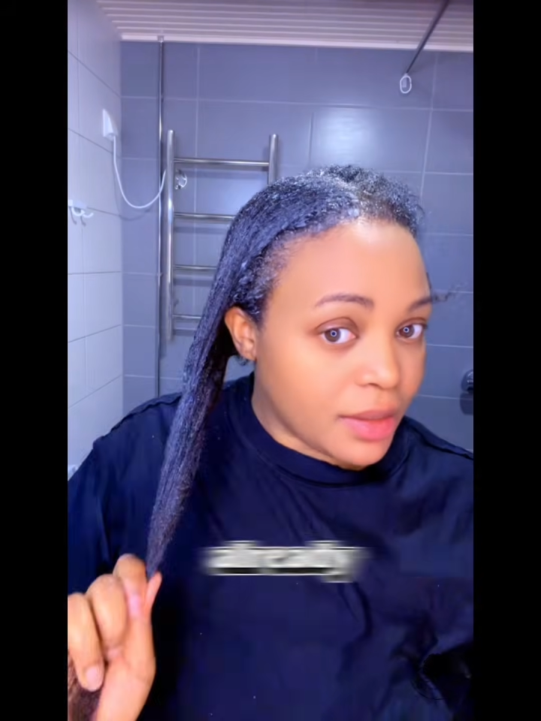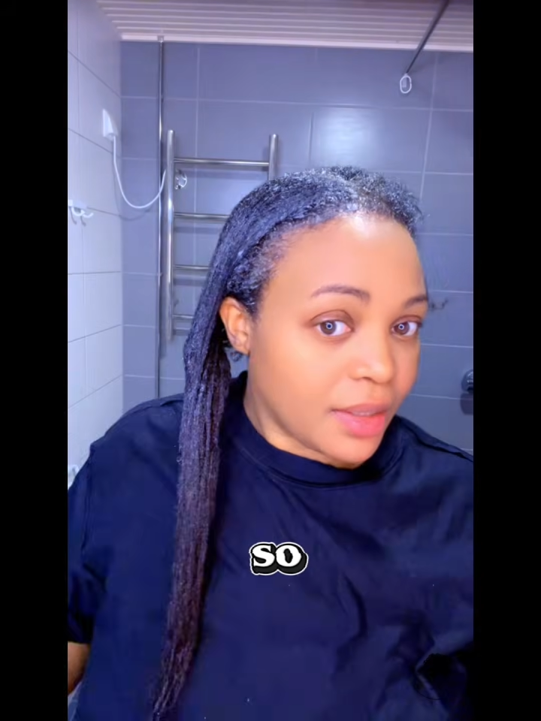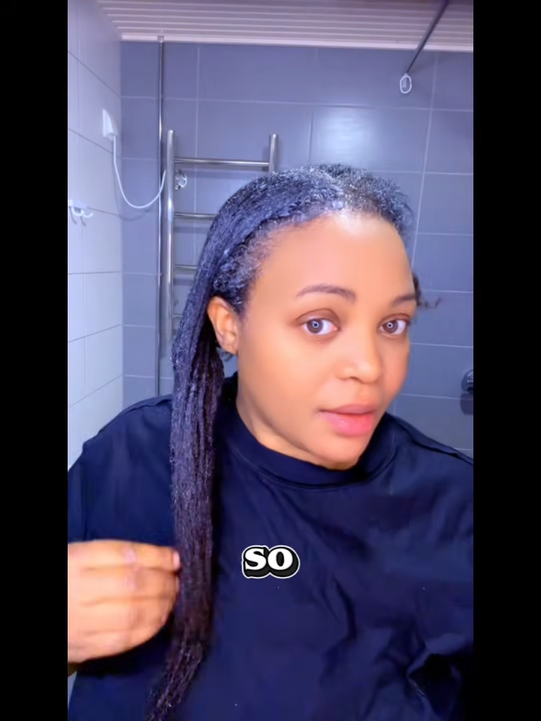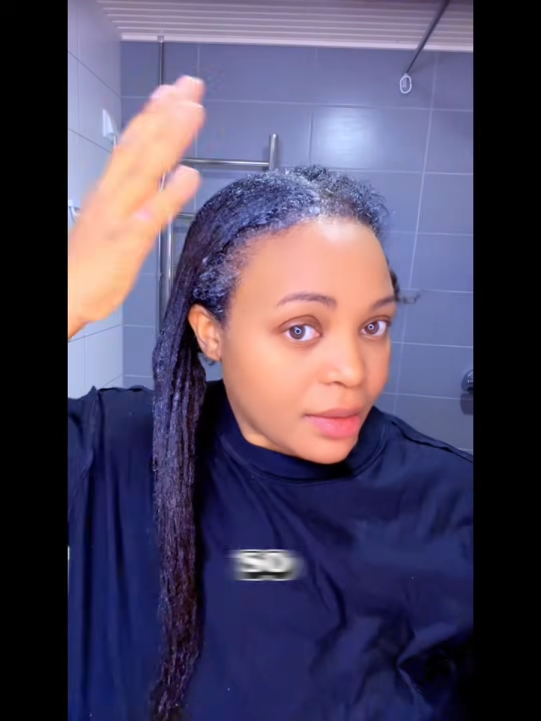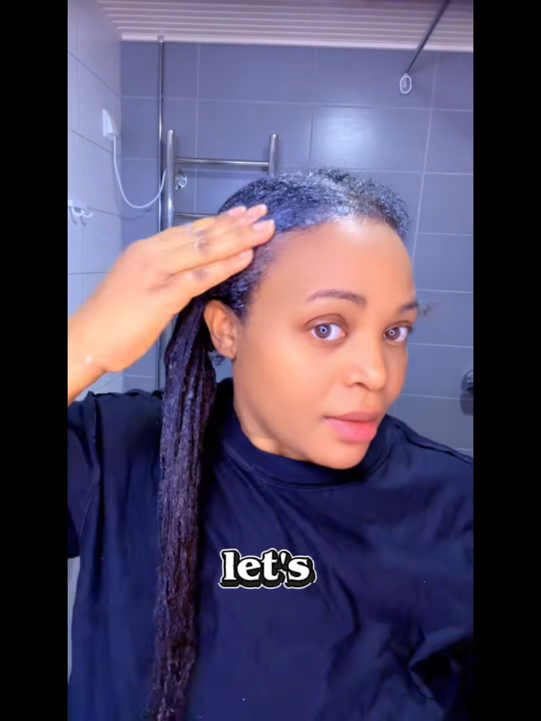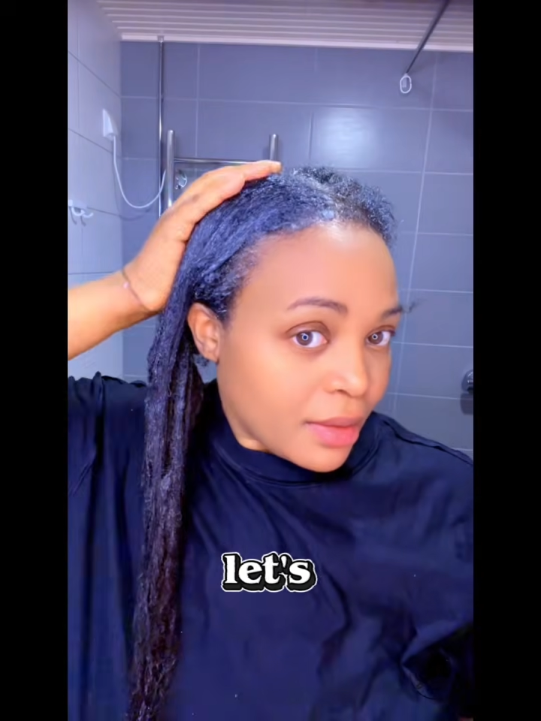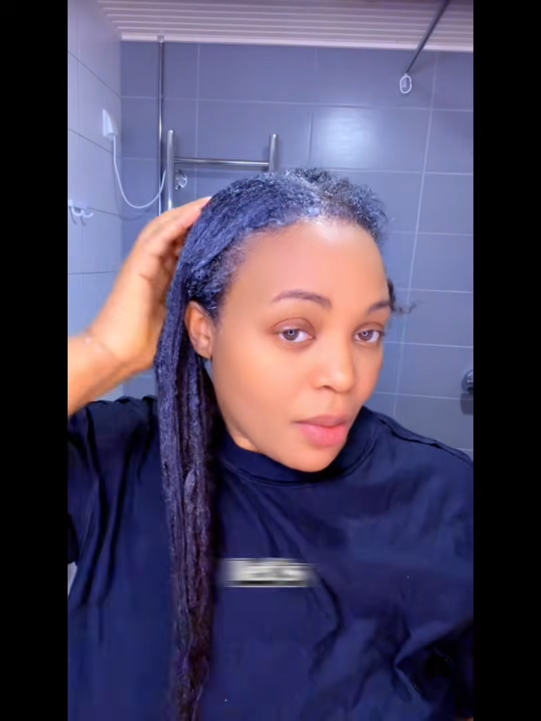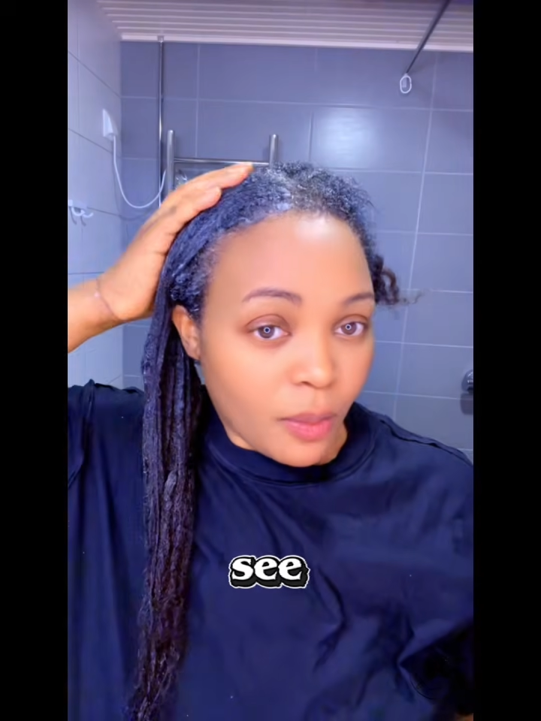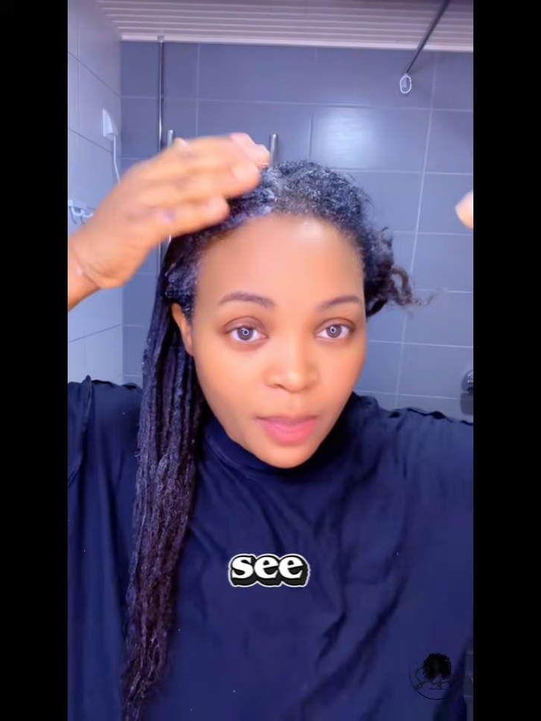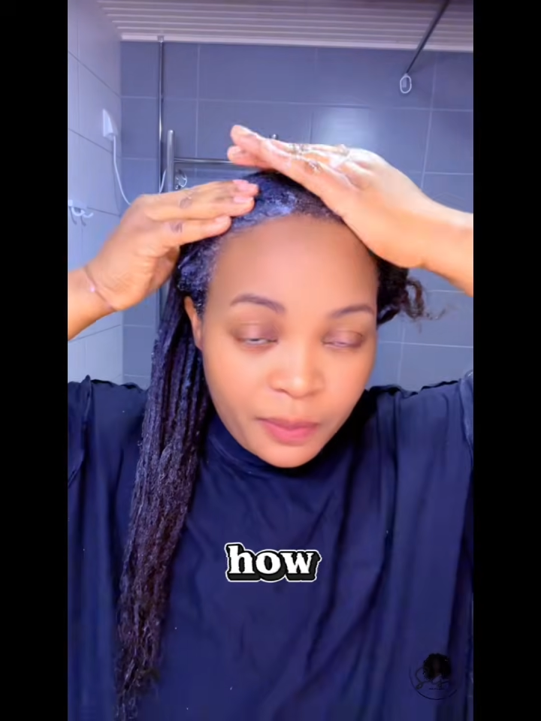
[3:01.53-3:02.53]
So let's
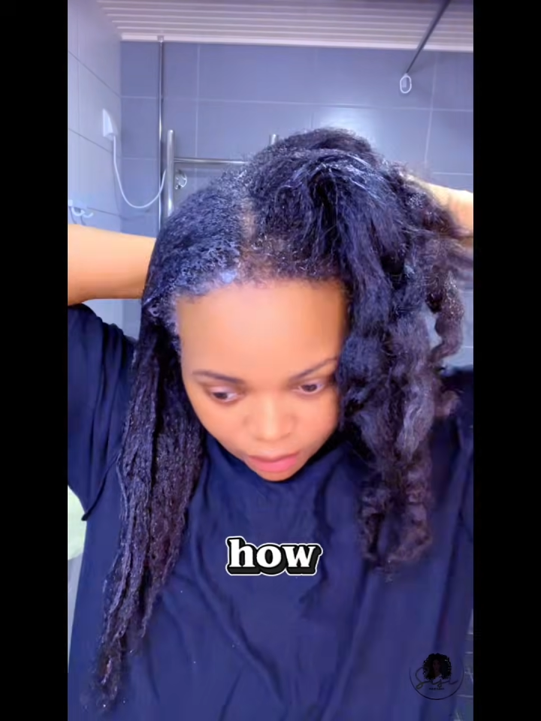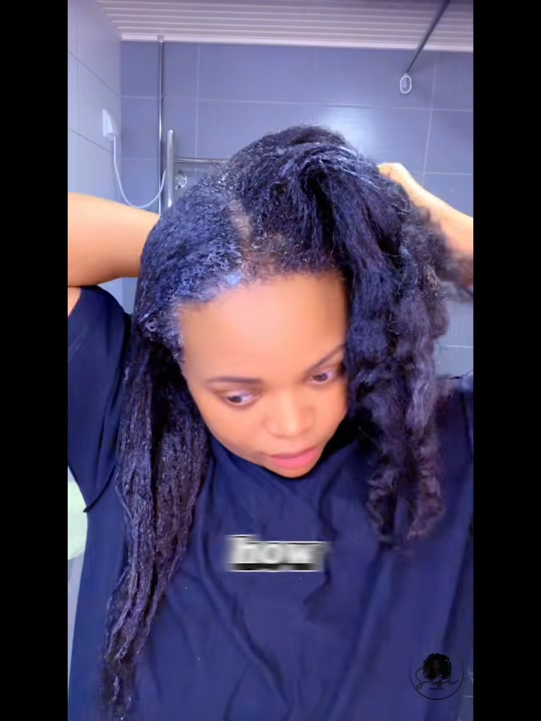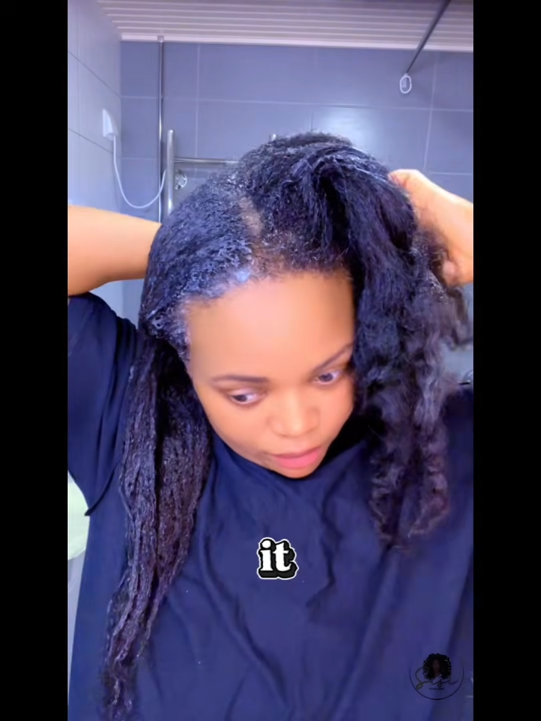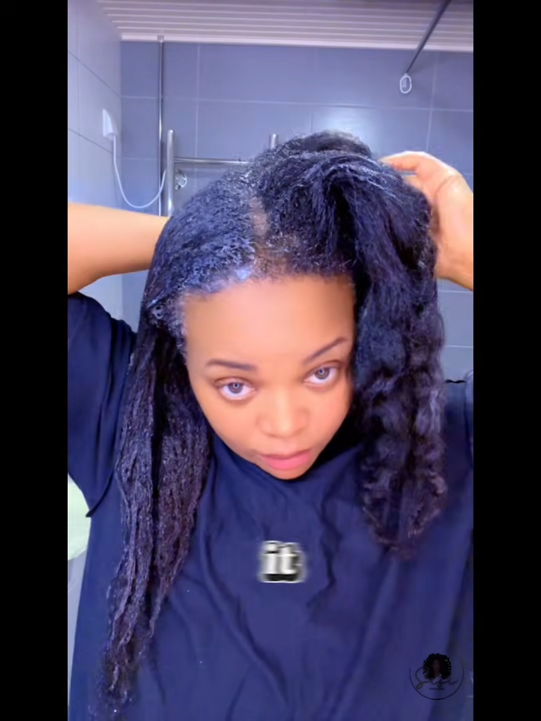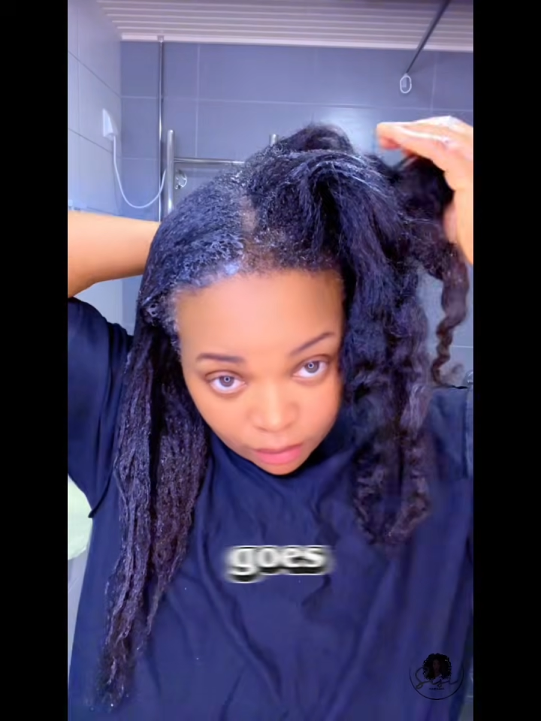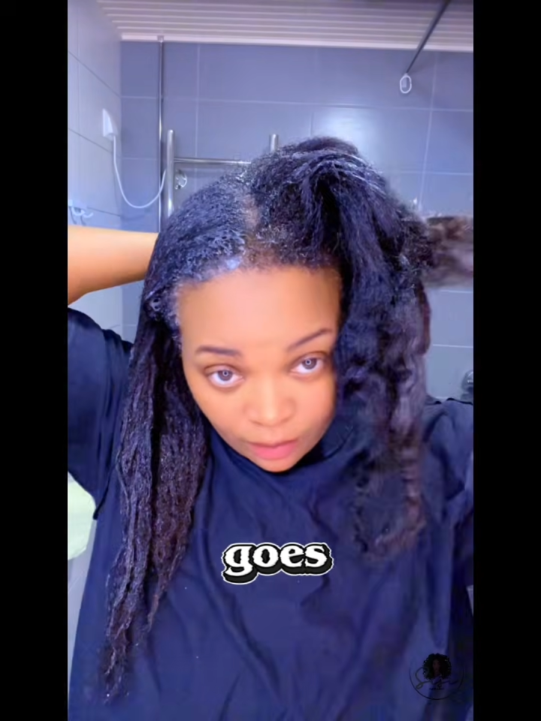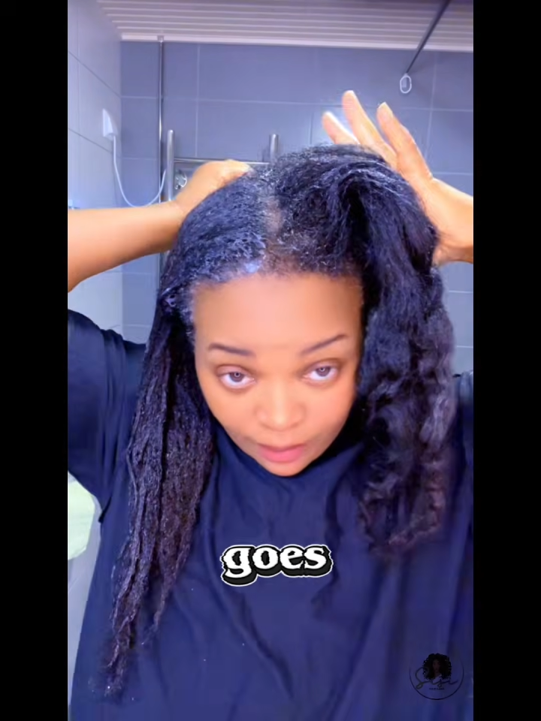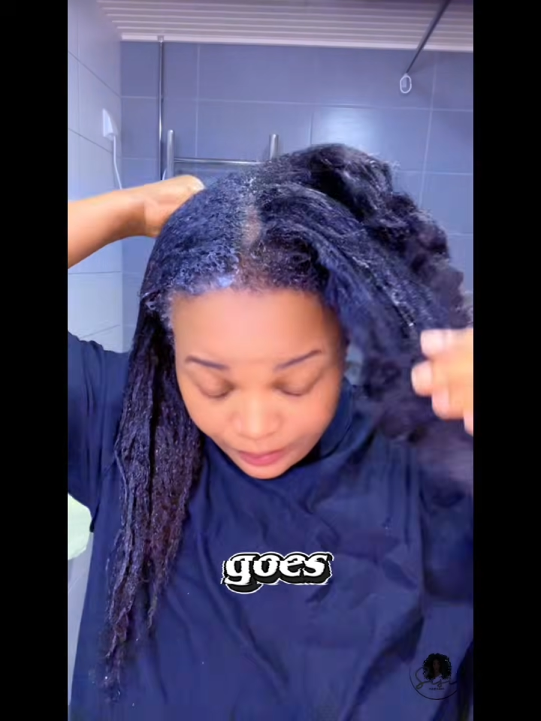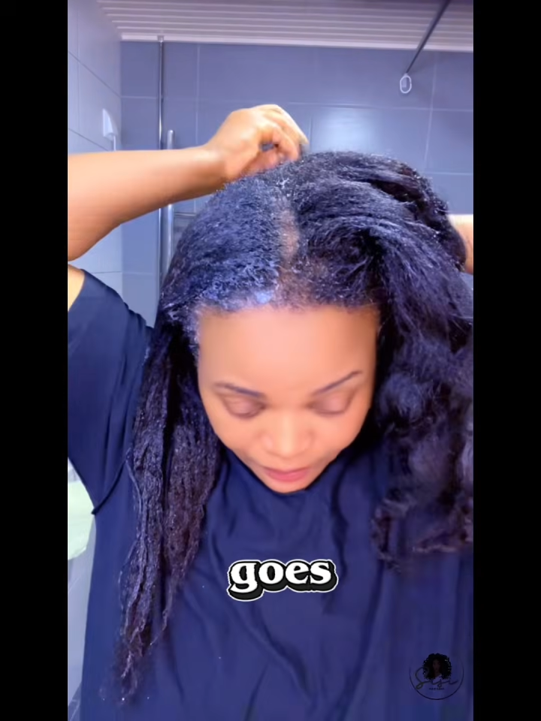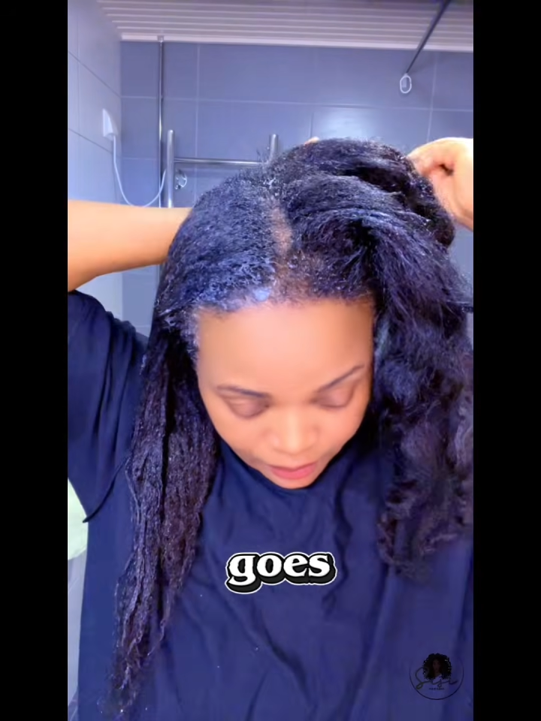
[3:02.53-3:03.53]
see how it
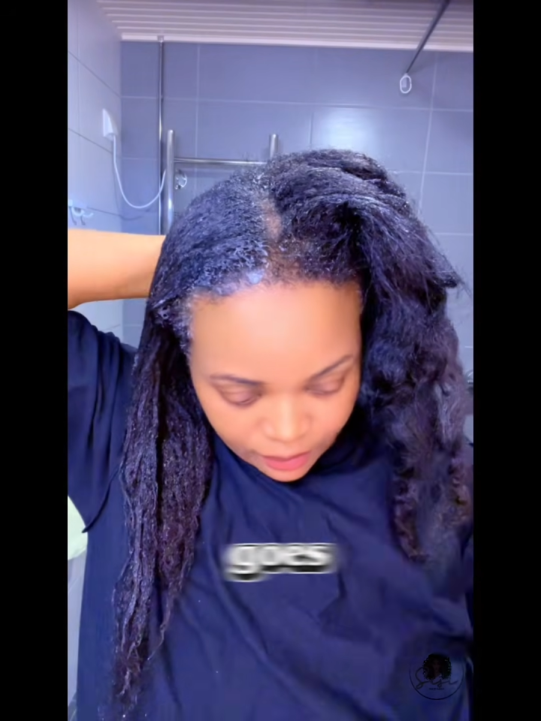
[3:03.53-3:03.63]
goes.